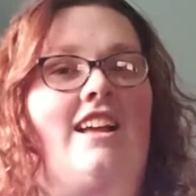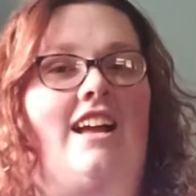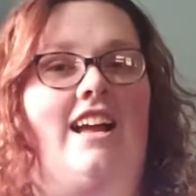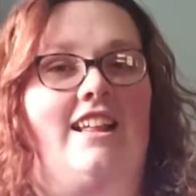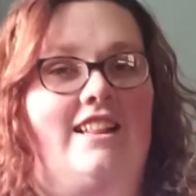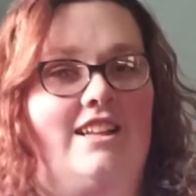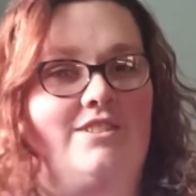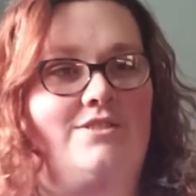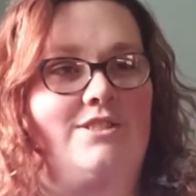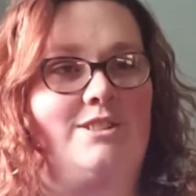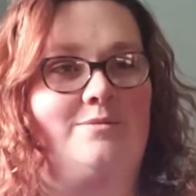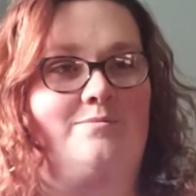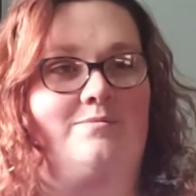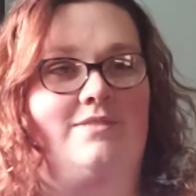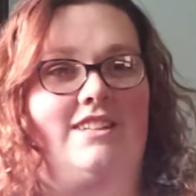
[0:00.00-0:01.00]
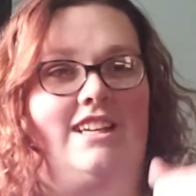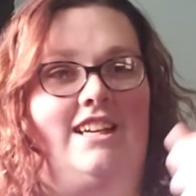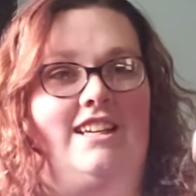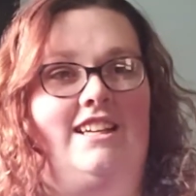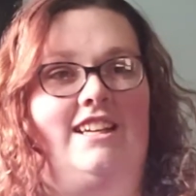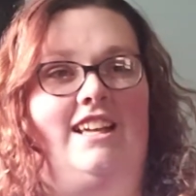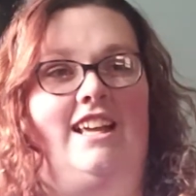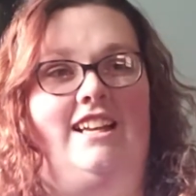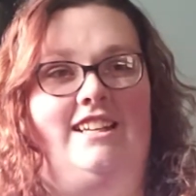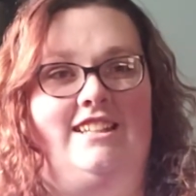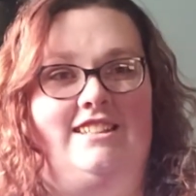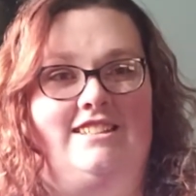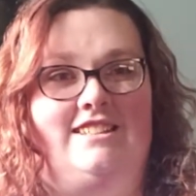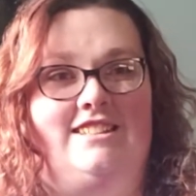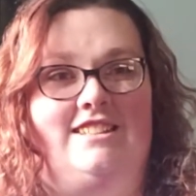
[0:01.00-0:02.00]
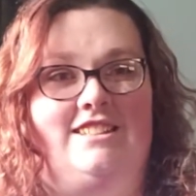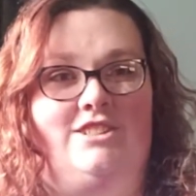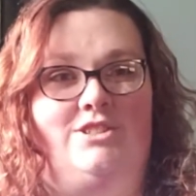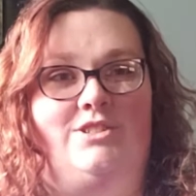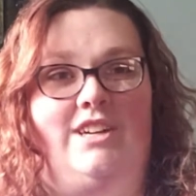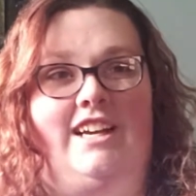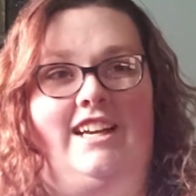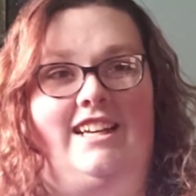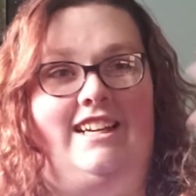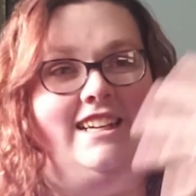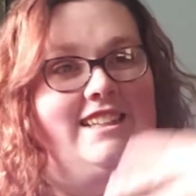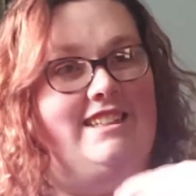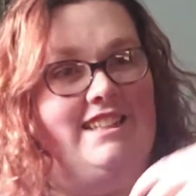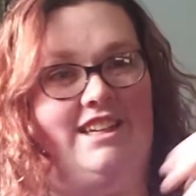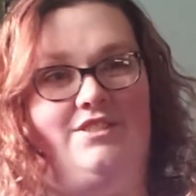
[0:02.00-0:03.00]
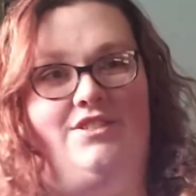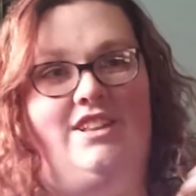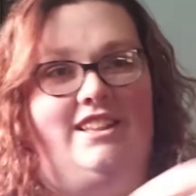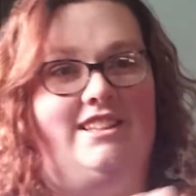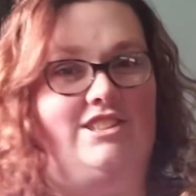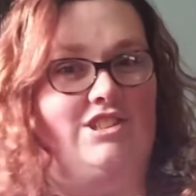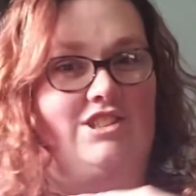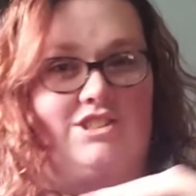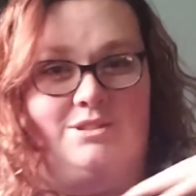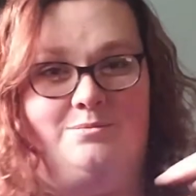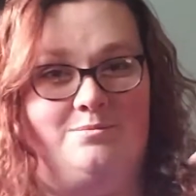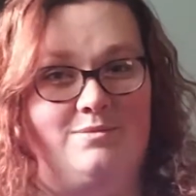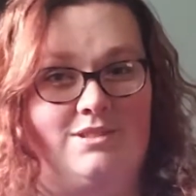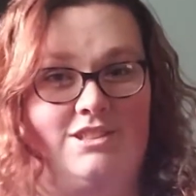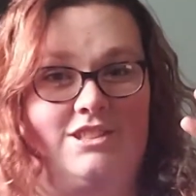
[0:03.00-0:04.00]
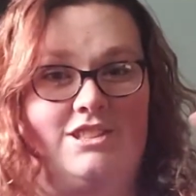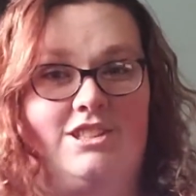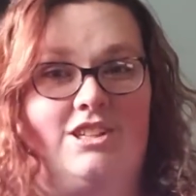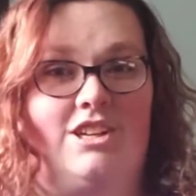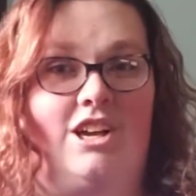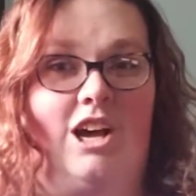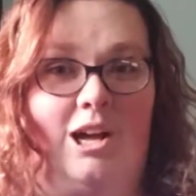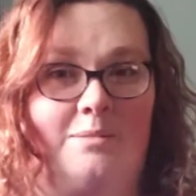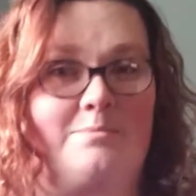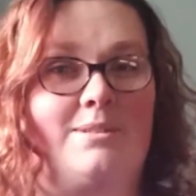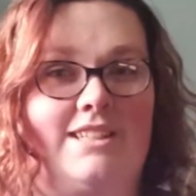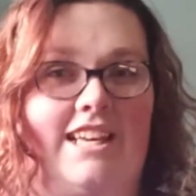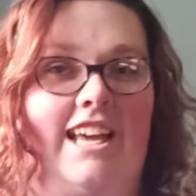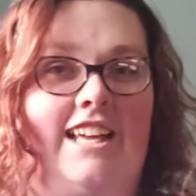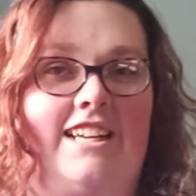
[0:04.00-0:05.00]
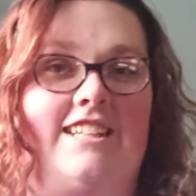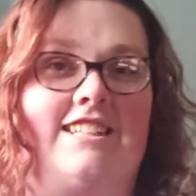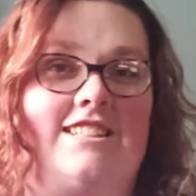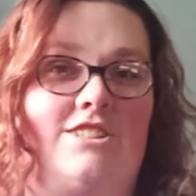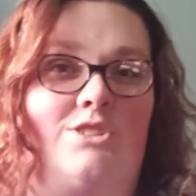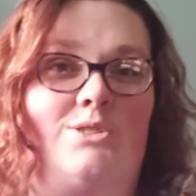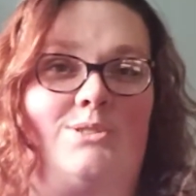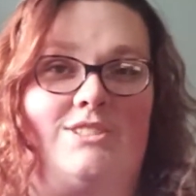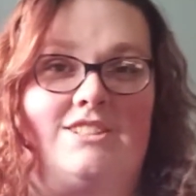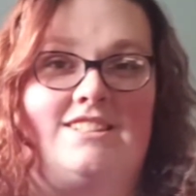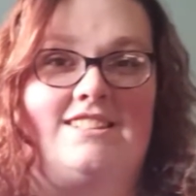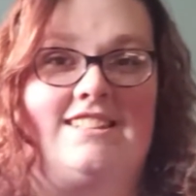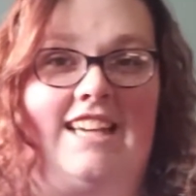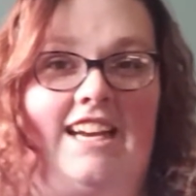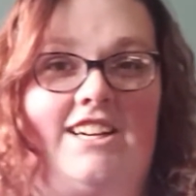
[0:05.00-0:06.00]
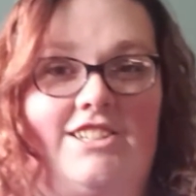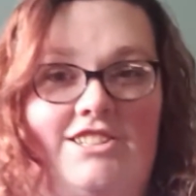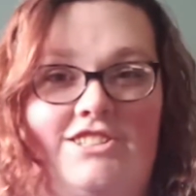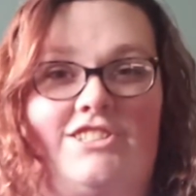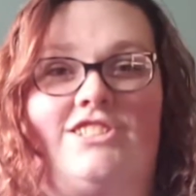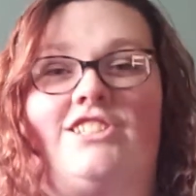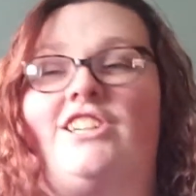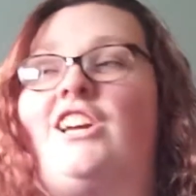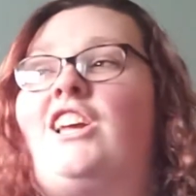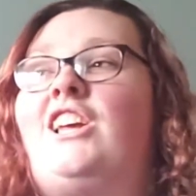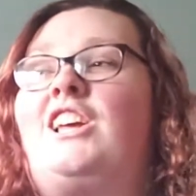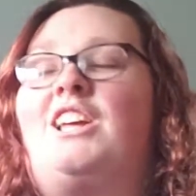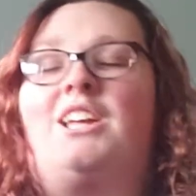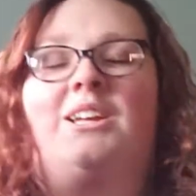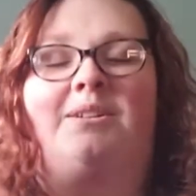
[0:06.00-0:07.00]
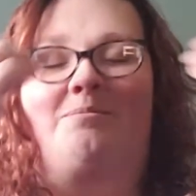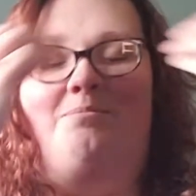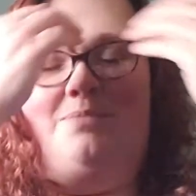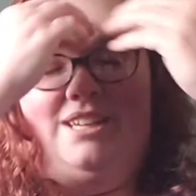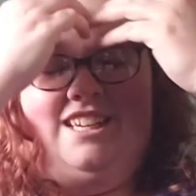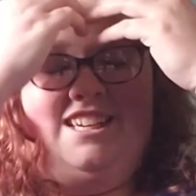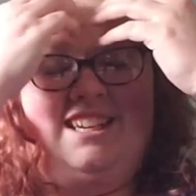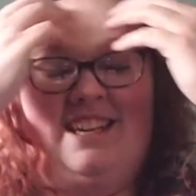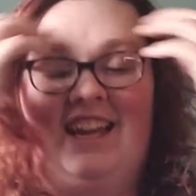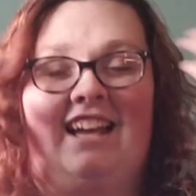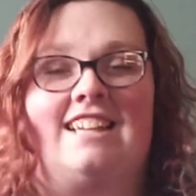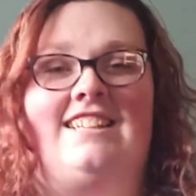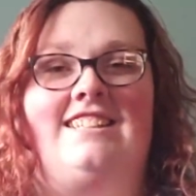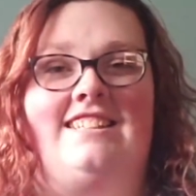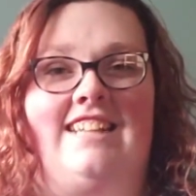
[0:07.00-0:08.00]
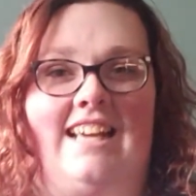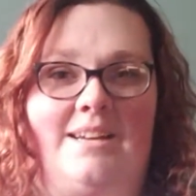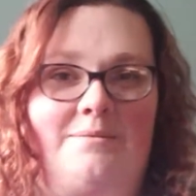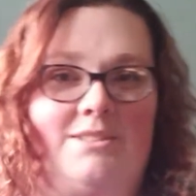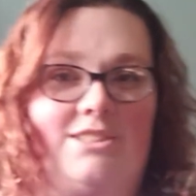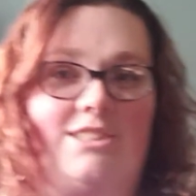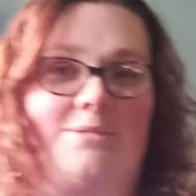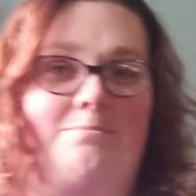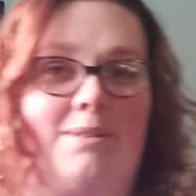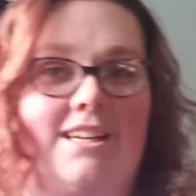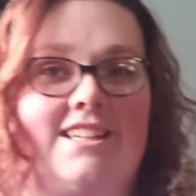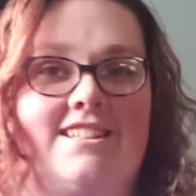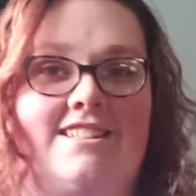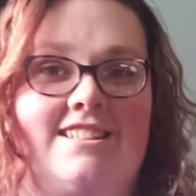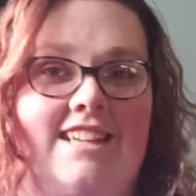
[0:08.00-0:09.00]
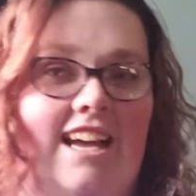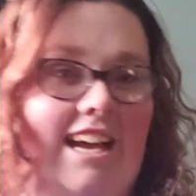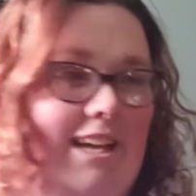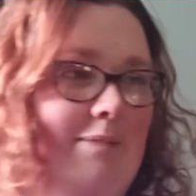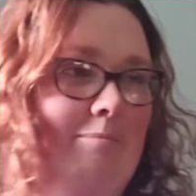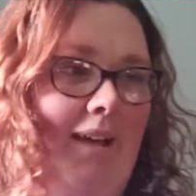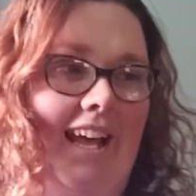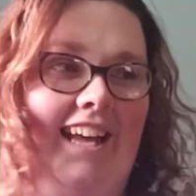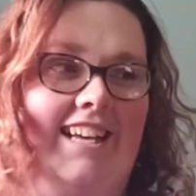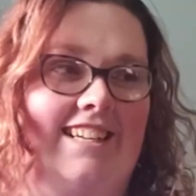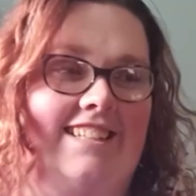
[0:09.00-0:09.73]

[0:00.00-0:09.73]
I loved him, and he's still great, and I love that there's some complicatedness to his character, but god damn it, just pick a side, man.